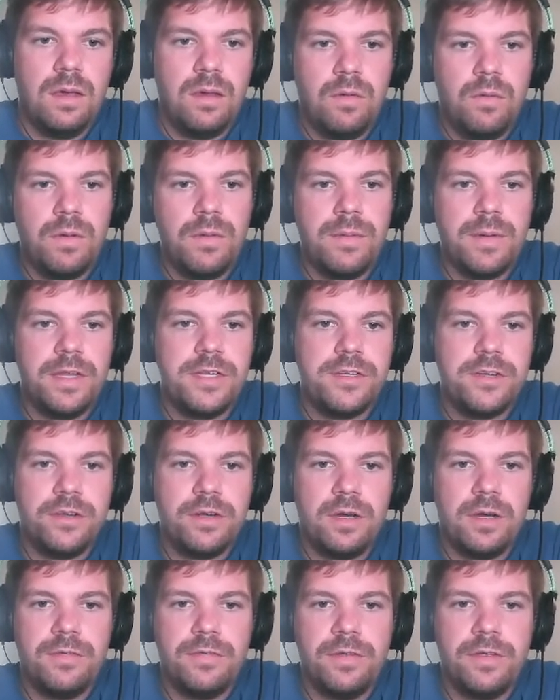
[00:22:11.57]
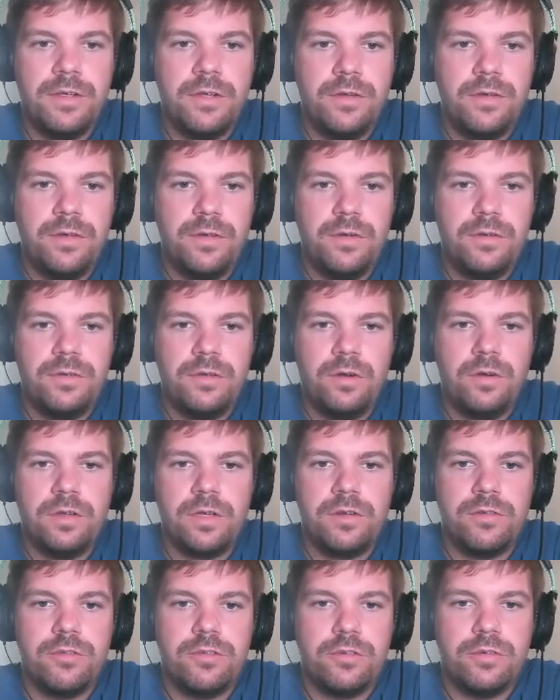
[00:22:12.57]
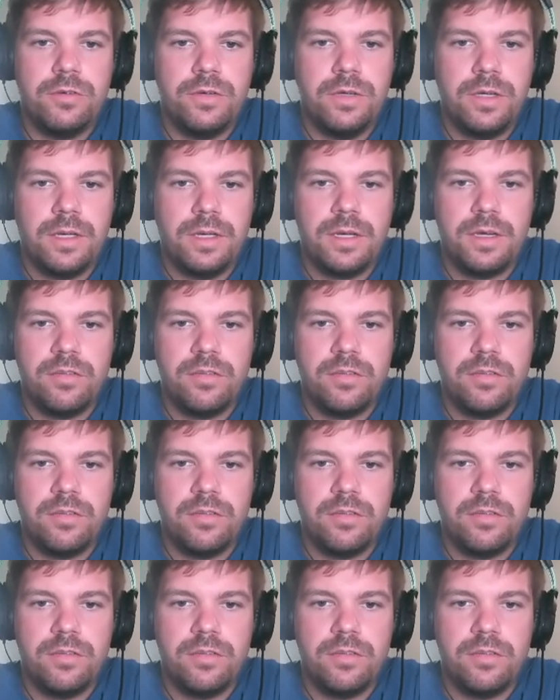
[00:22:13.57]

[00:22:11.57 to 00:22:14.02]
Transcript: We made sure to offer you total control and